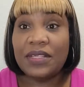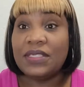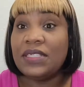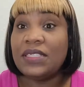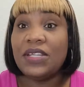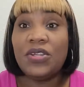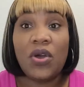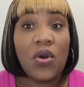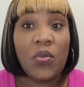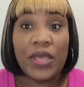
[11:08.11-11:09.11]
This is in
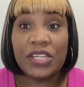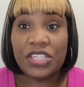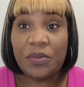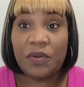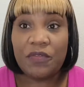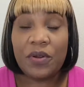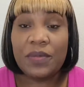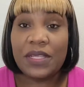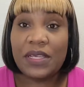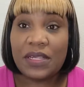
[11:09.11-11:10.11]
no way, shape, or
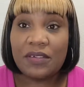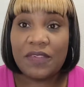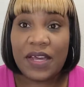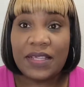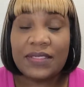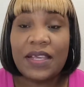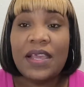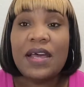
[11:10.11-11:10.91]
form legal advice.